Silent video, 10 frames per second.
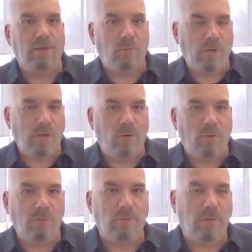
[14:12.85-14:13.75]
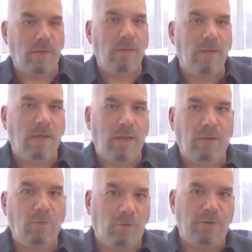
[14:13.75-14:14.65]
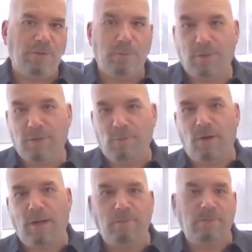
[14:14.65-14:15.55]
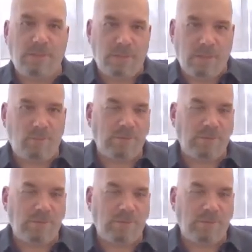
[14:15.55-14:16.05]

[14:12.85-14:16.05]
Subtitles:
We own the headquarters building where I'm sitting,